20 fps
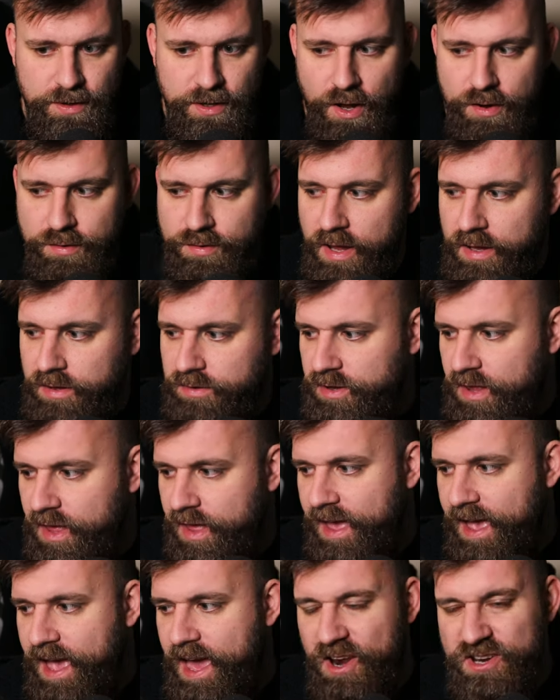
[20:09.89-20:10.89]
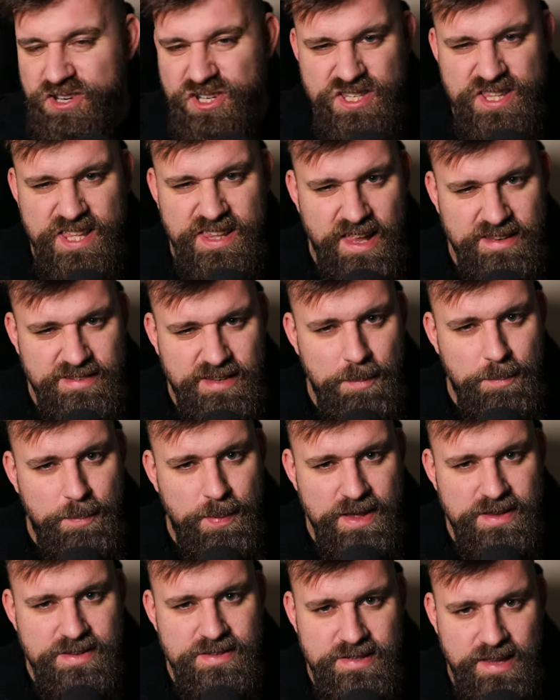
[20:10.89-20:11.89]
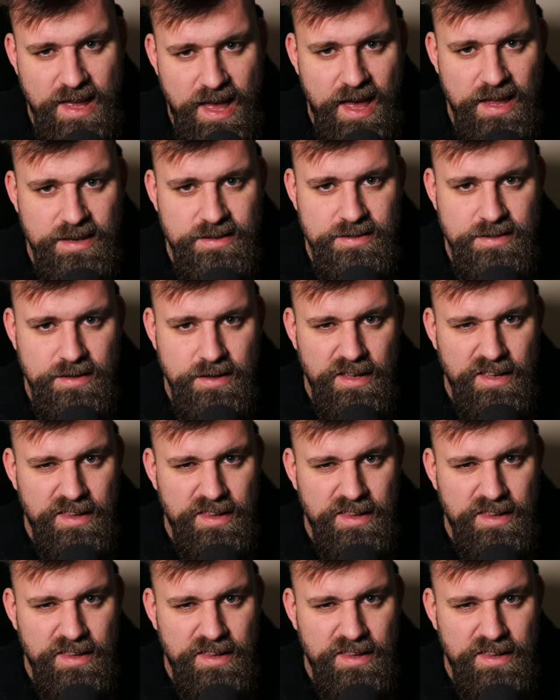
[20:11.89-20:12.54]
Codex. And I just think that's a bit sad.